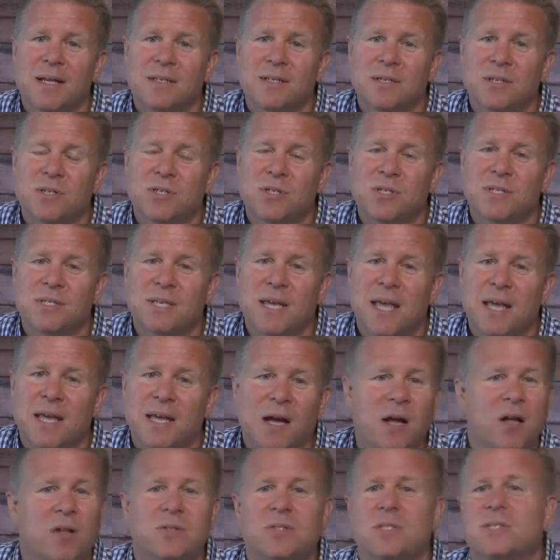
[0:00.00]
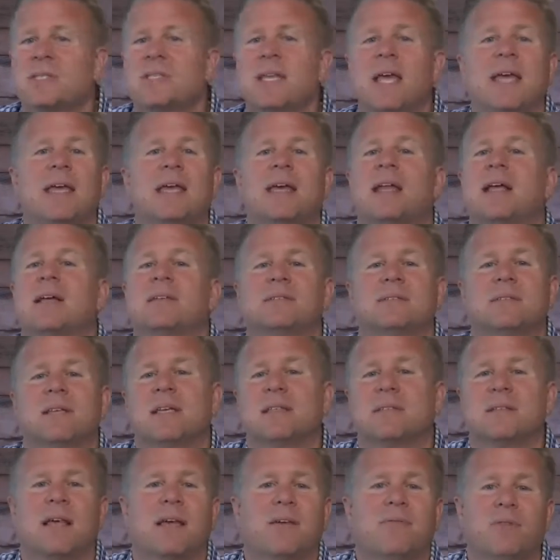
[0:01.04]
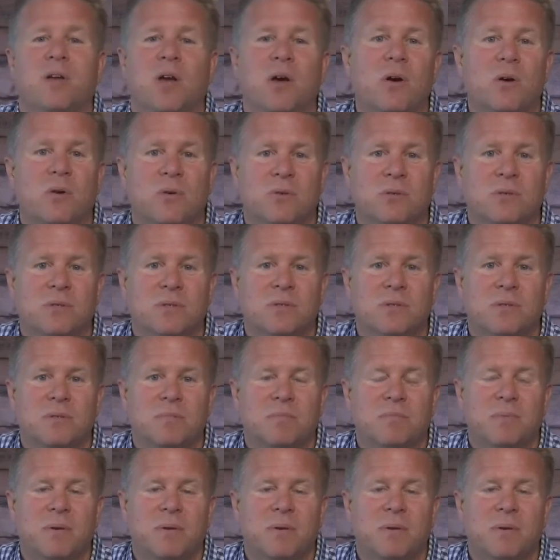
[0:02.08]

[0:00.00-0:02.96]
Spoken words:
to just take it as life goes,